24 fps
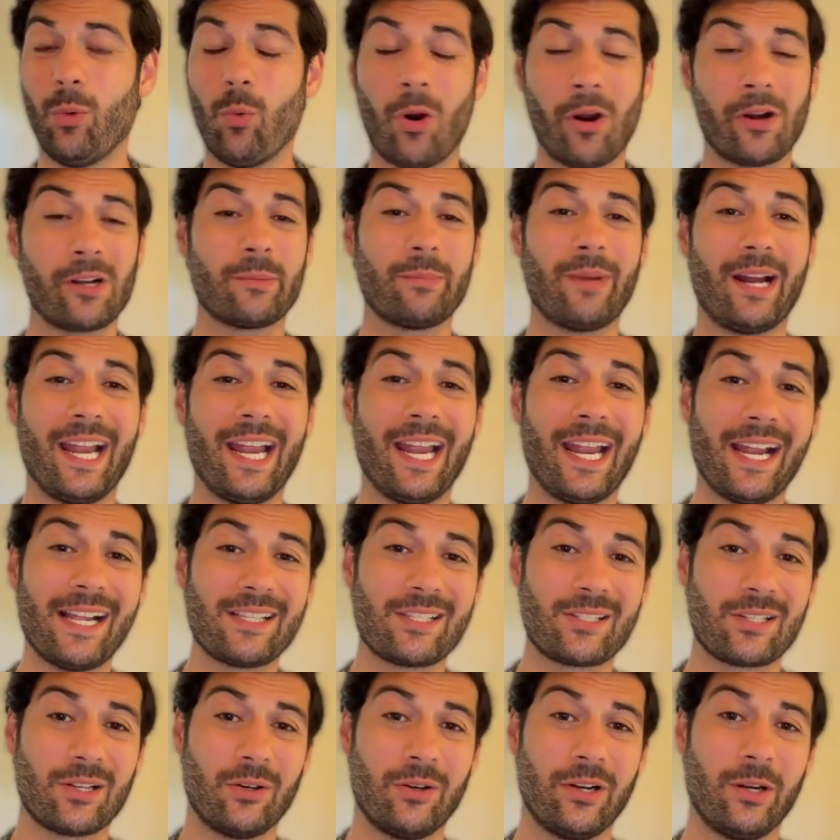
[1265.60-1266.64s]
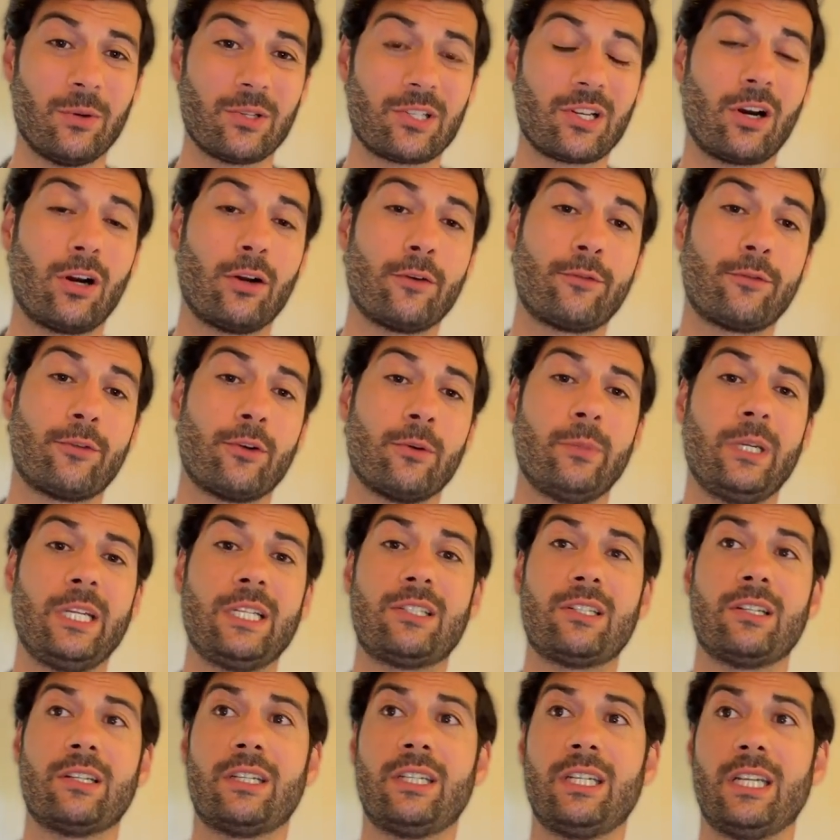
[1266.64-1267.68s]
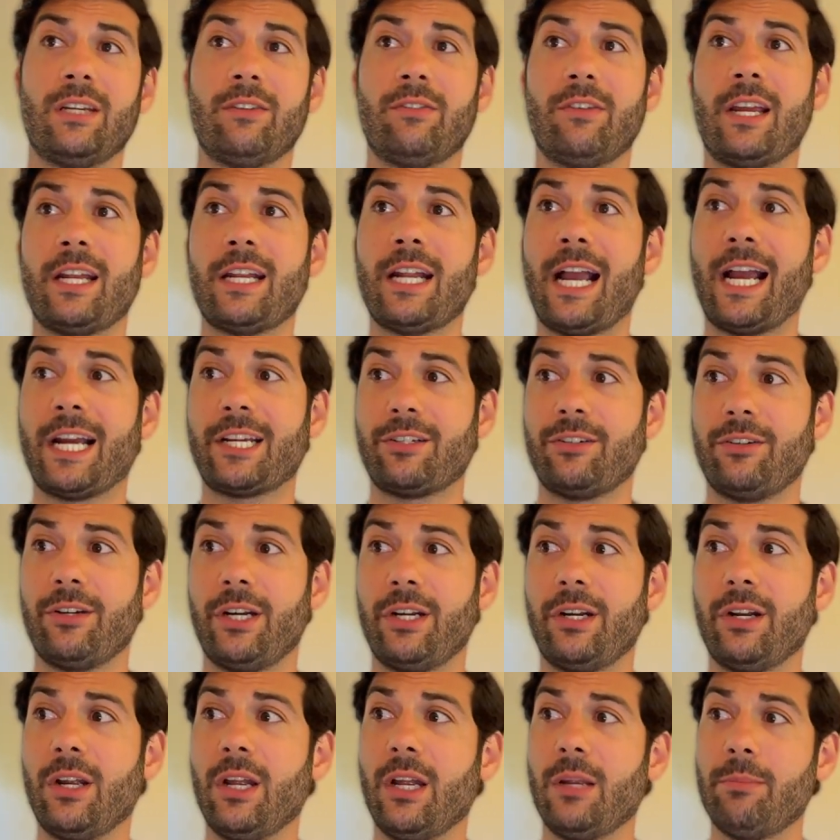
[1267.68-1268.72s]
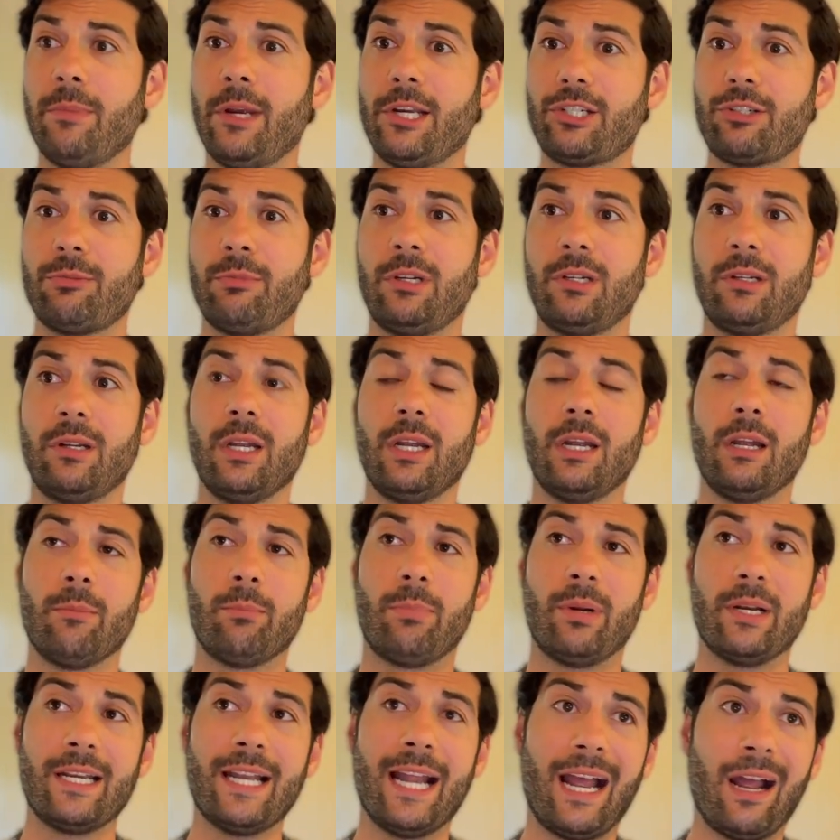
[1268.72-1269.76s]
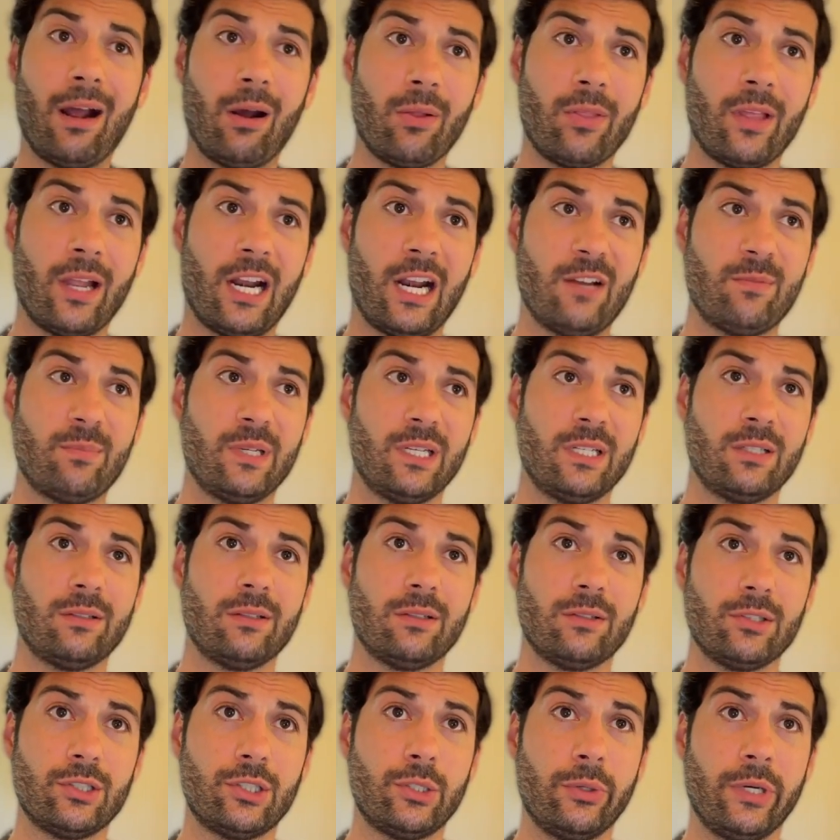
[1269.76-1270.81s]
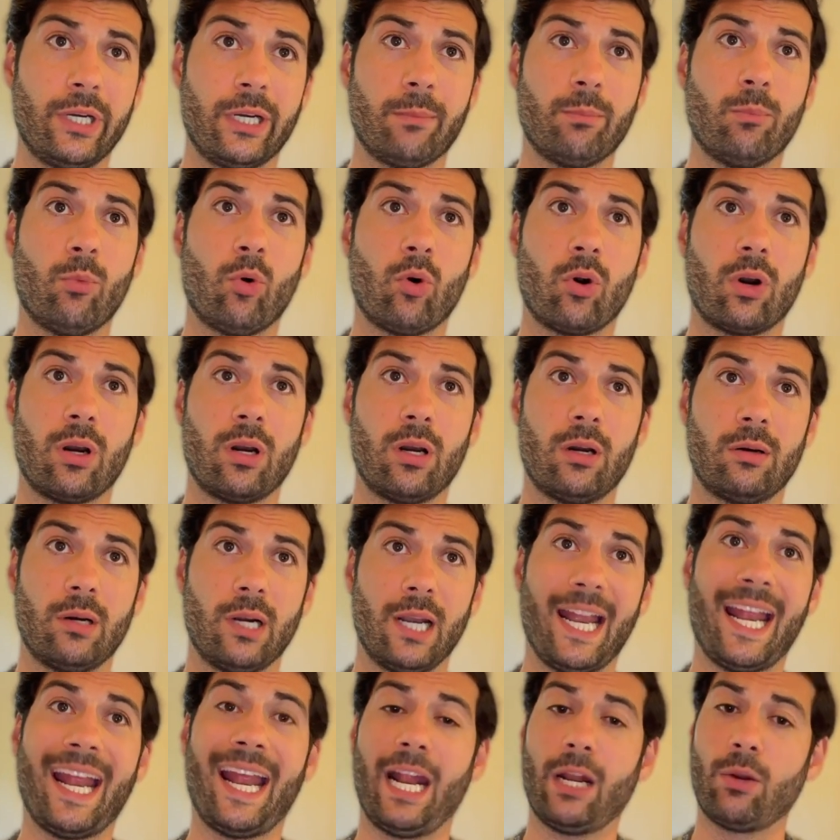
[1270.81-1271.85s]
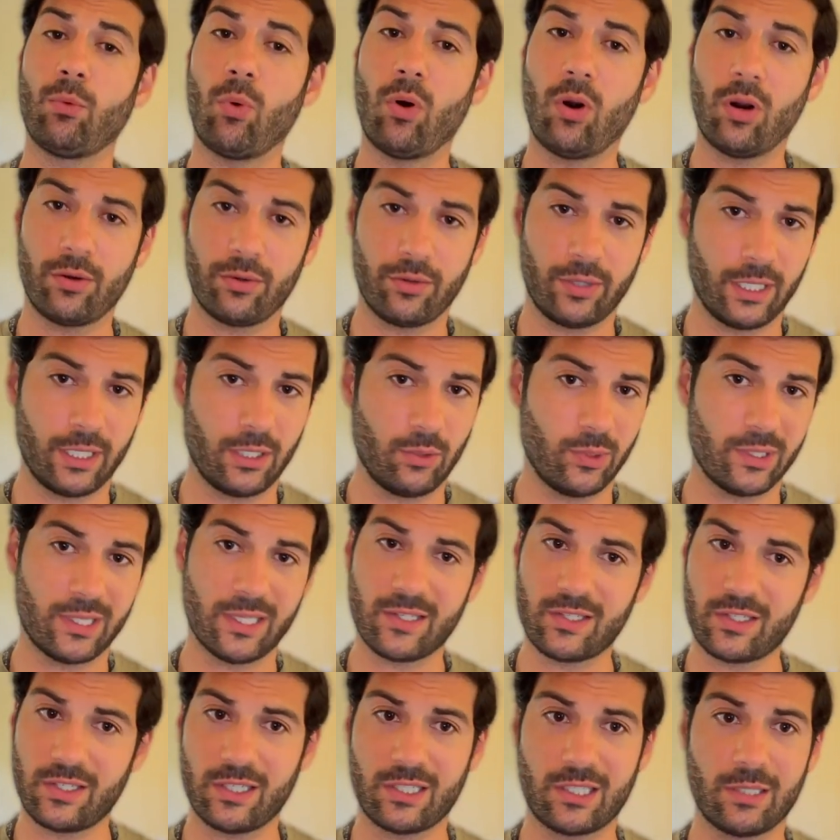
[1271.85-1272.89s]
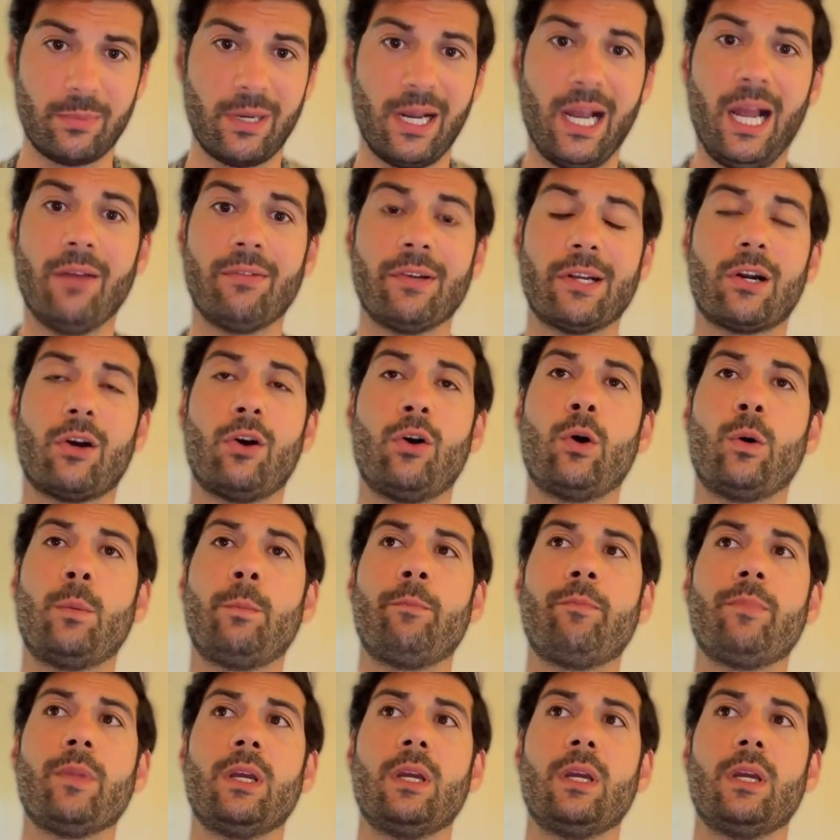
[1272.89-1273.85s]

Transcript: watering by hand so it was hard for me to give an accurate measurement but now that i've been doing more hand watering with the system i have at home